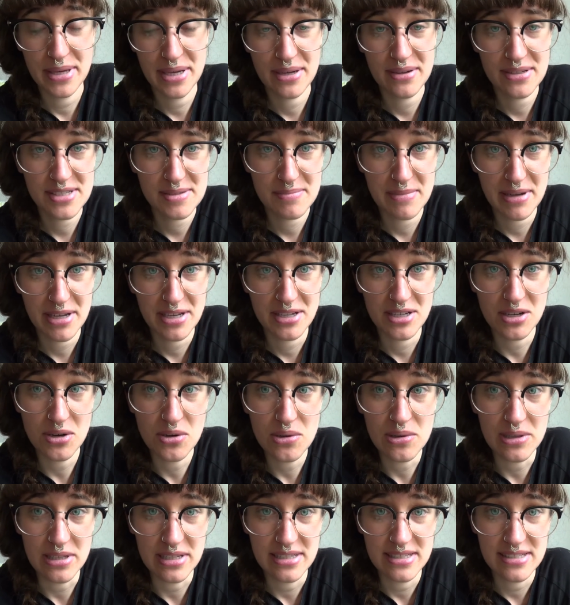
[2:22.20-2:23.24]
Because my
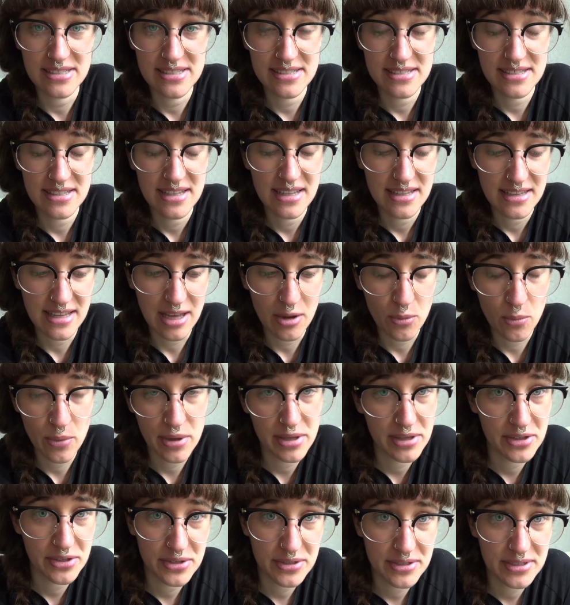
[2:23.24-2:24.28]
goal is that
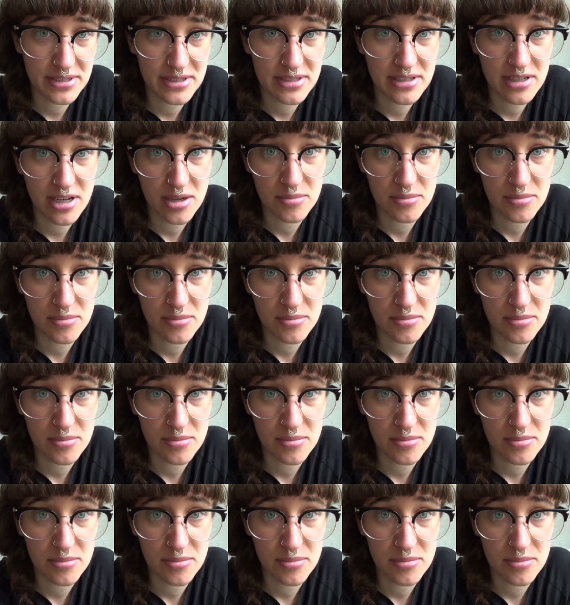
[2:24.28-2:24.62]
when Jurgen